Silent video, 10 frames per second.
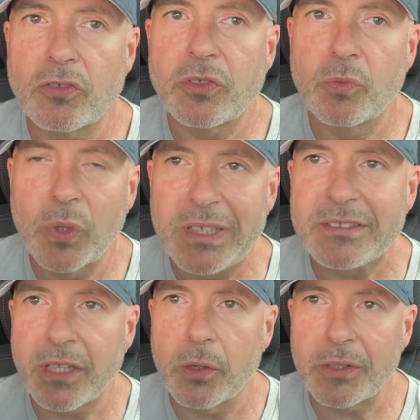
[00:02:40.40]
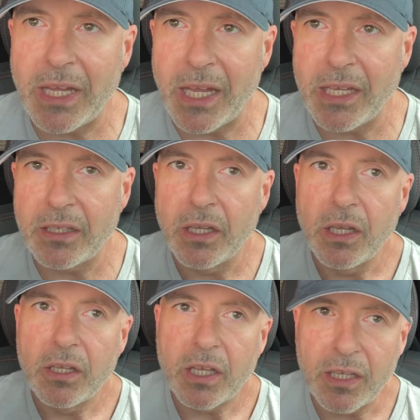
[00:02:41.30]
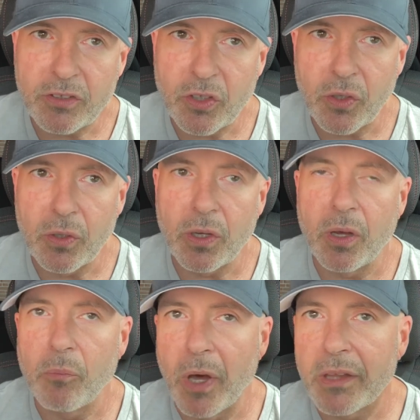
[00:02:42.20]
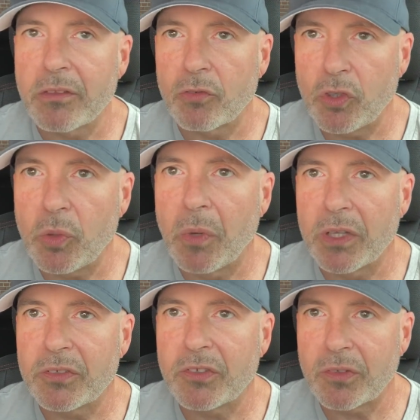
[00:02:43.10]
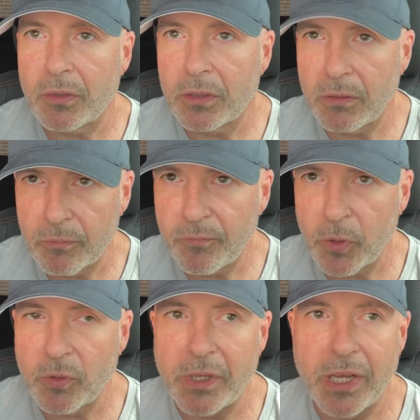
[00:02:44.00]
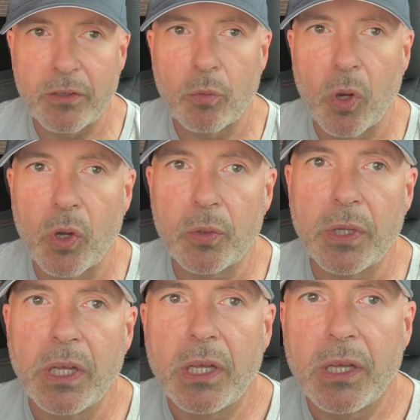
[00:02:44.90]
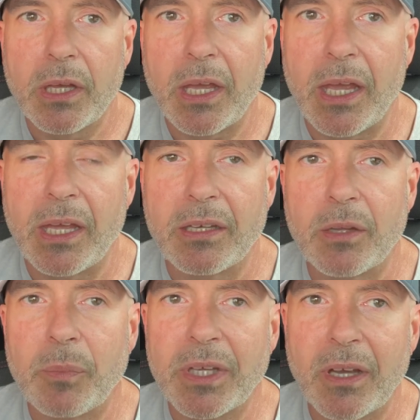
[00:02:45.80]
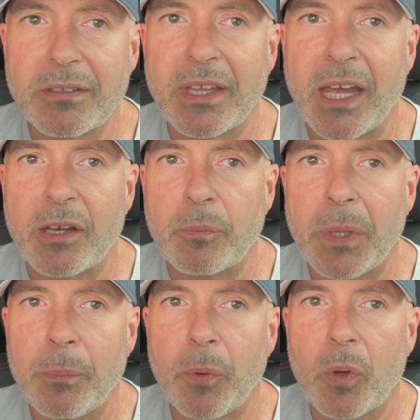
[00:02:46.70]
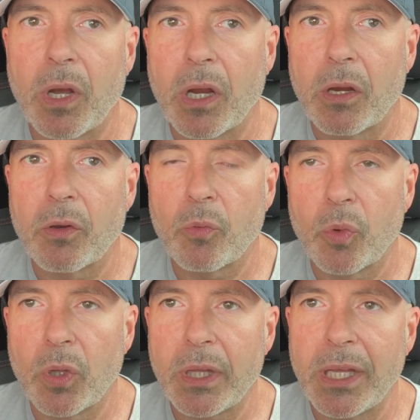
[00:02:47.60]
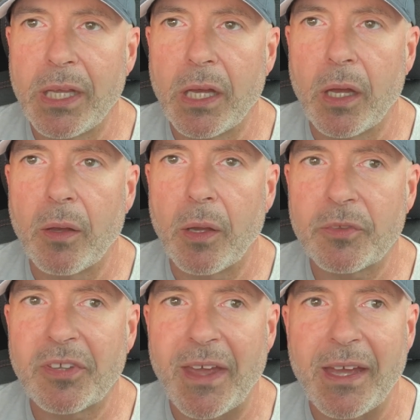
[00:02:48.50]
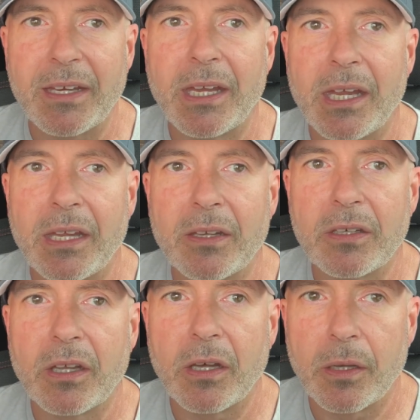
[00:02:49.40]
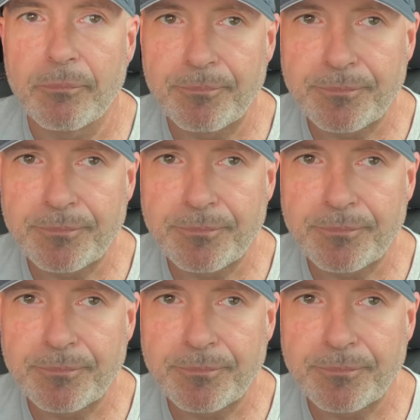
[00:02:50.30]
restart date until a month or 2 months further down the road. And because of that, people are really upset and